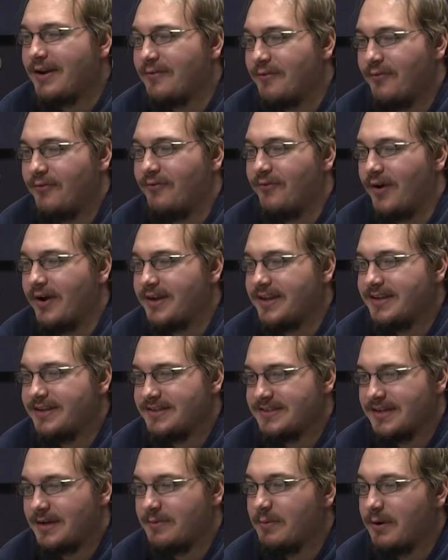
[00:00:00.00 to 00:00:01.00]
a
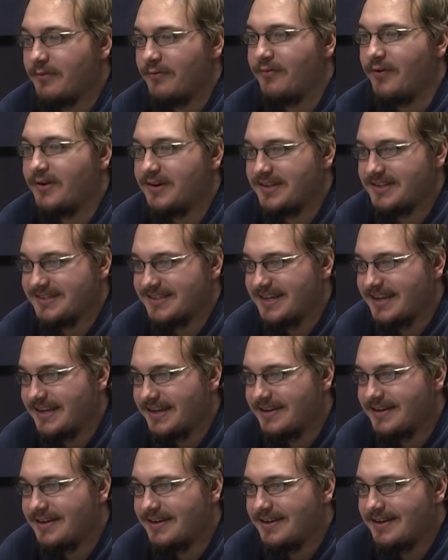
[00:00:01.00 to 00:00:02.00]
somewhat funny
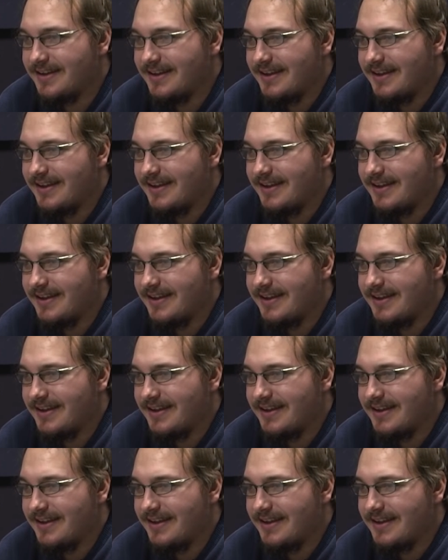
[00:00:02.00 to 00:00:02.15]
scene